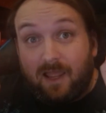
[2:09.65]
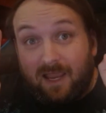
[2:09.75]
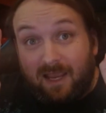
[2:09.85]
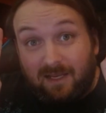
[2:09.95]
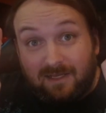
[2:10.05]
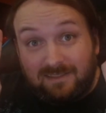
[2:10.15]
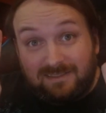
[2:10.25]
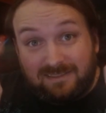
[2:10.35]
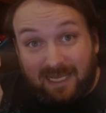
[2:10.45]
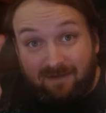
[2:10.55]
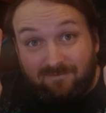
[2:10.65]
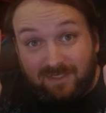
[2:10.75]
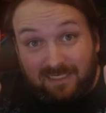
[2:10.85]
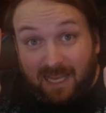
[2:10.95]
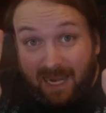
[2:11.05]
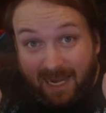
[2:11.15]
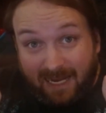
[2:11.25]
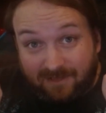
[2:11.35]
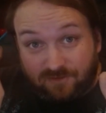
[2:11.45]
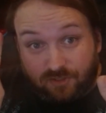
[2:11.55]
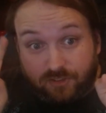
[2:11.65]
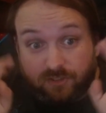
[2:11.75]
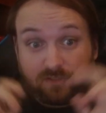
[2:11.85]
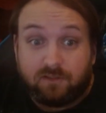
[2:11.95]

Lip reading: a safety hazard.